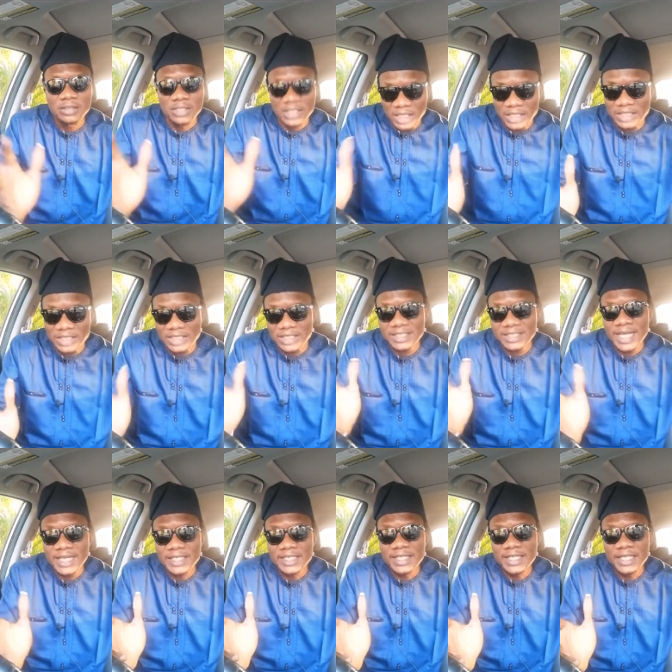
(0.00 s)
it is
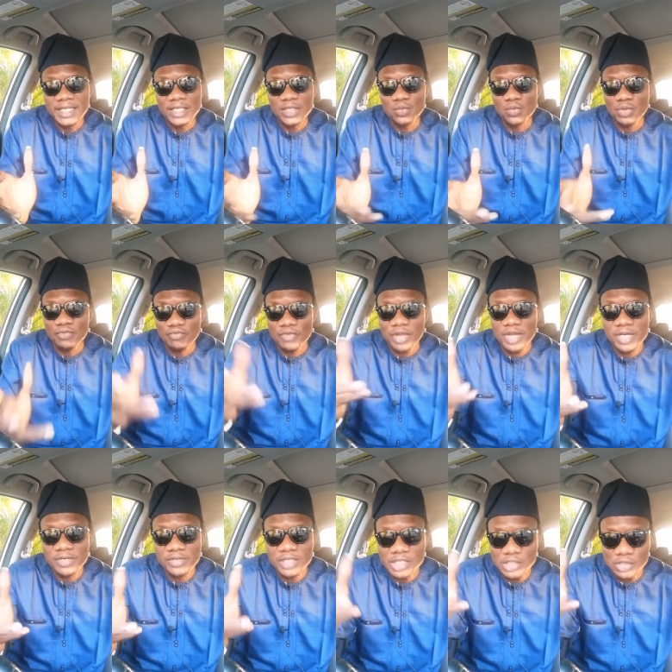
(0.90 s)
that day we
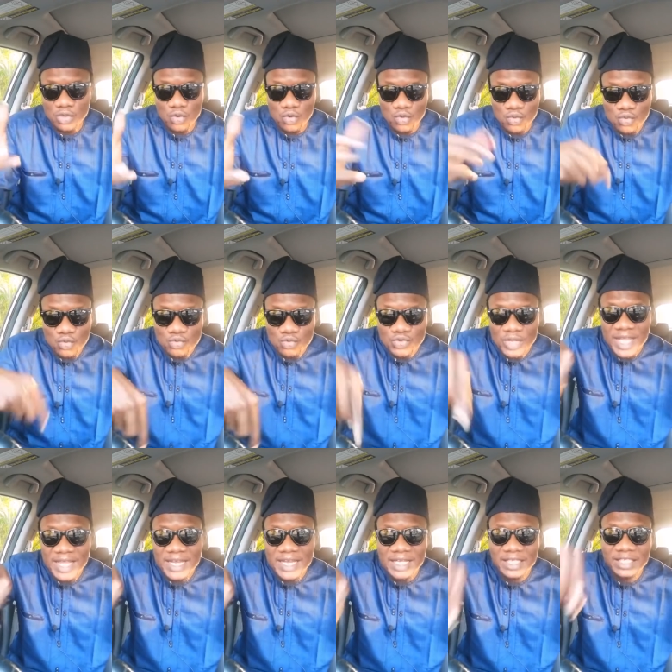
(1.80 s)
venerate Ogun
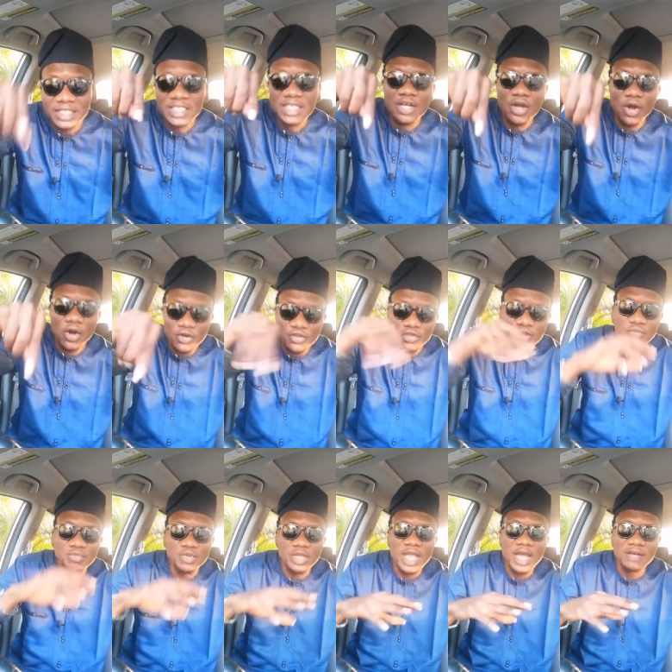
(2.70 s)
energy on
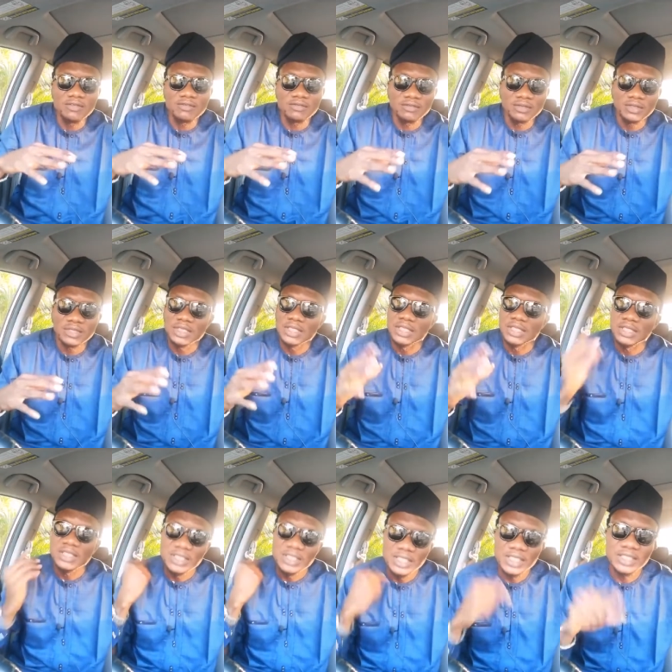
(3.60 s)
your behalf.
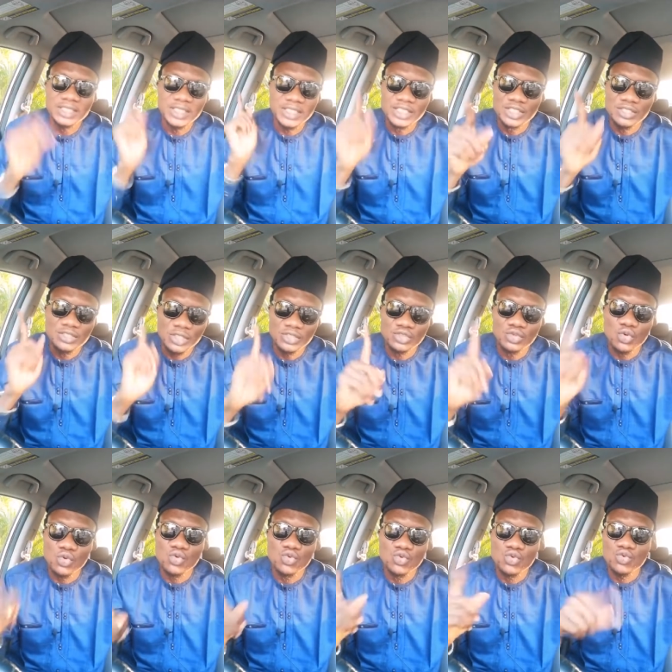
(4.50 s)
It is not
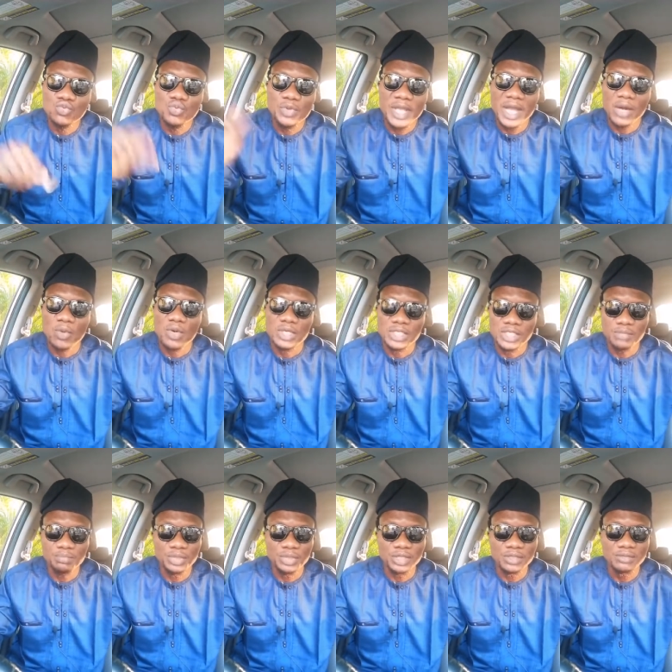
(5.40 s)
Ogun we are
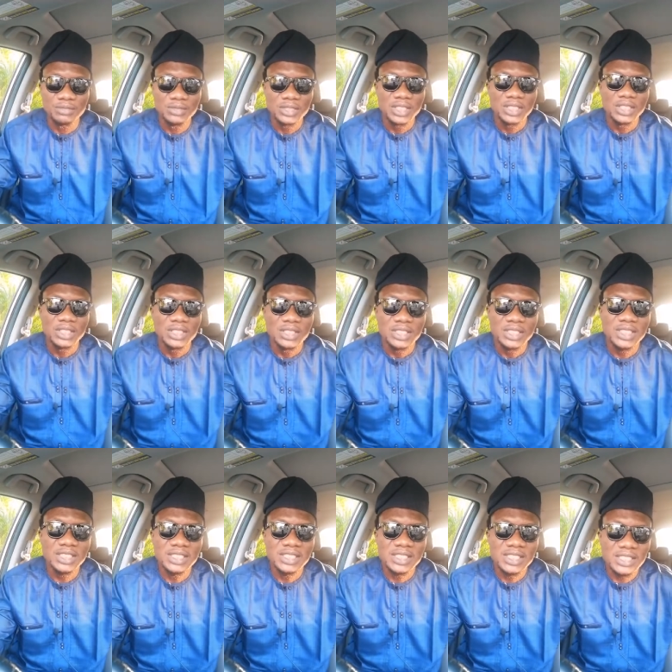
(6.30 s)
worshipping.
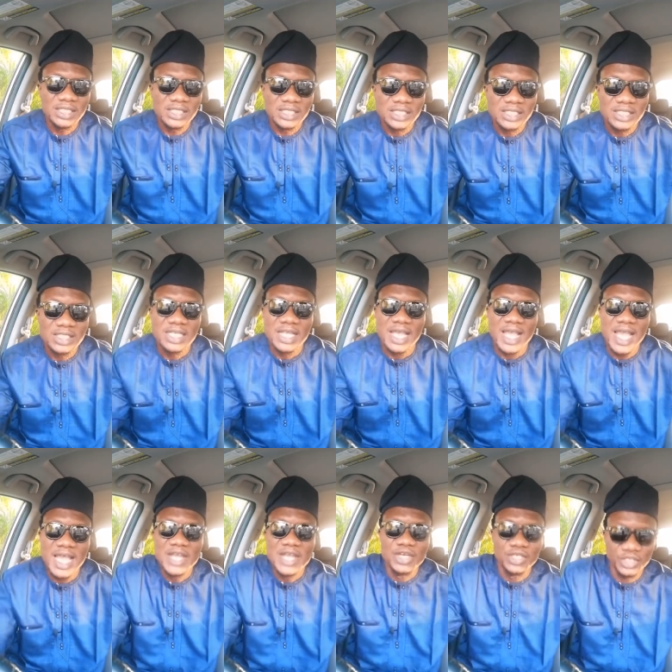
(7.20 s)
It is the
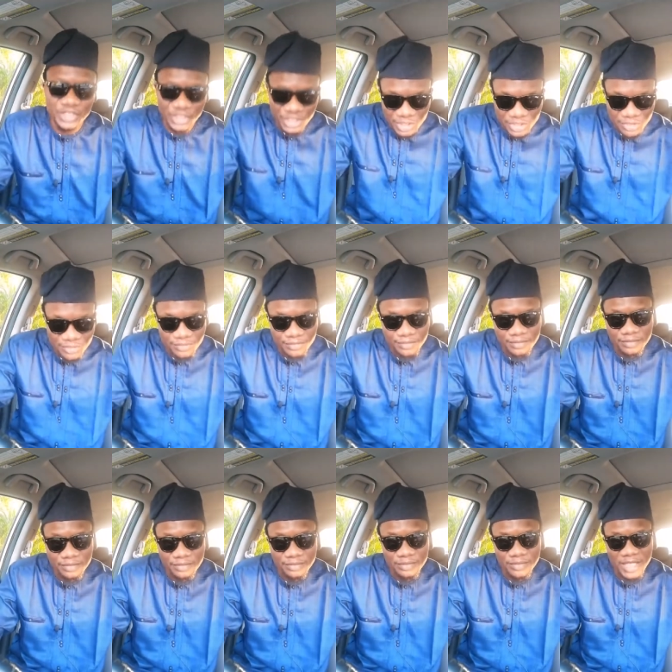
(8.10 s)
energy
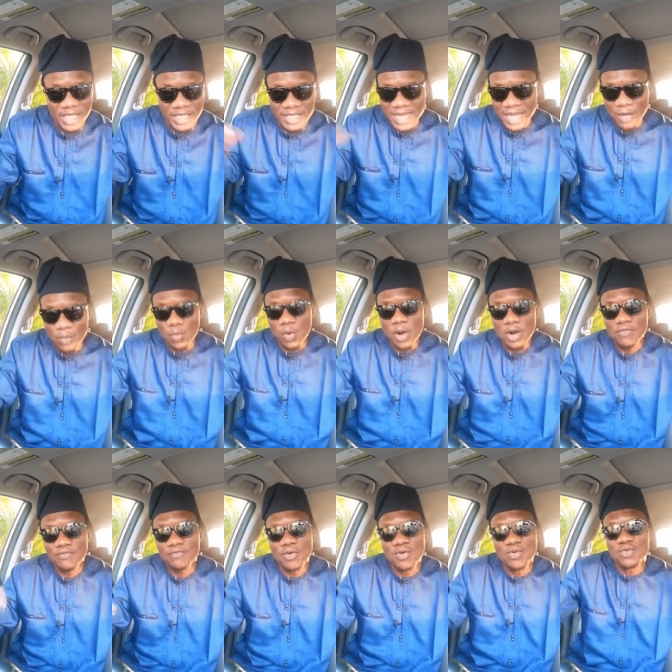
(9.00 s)
that
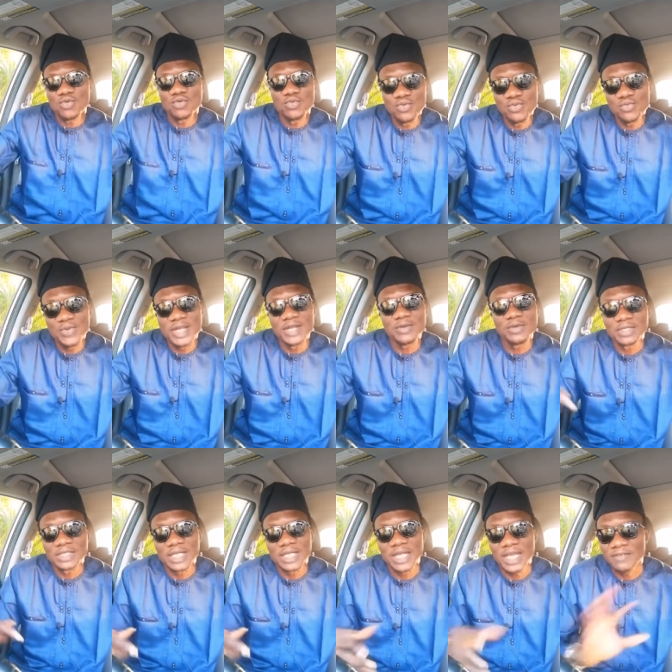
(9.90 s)
worked for Ogun when he
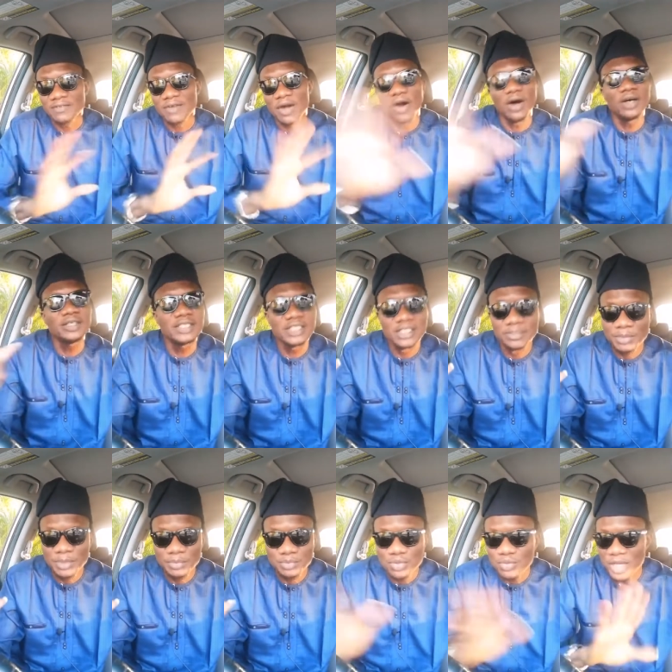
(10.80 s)
was alive. All these
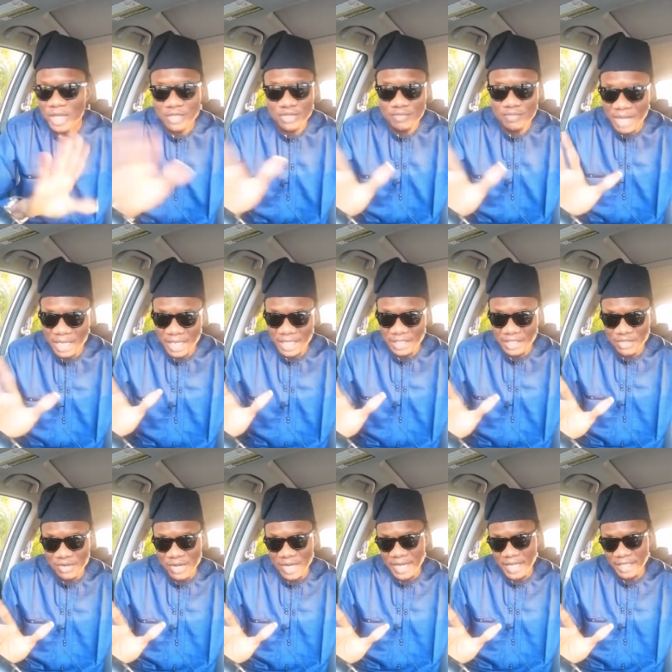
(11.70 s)
people were human
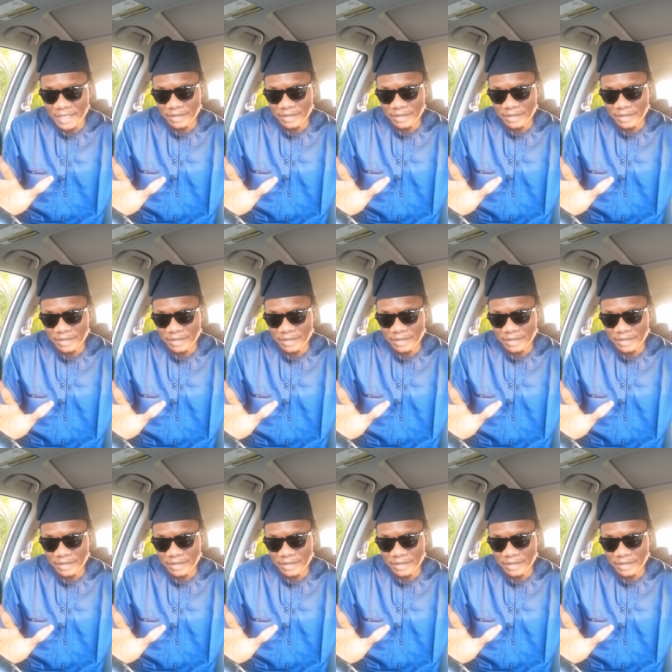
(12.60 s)
like you and I.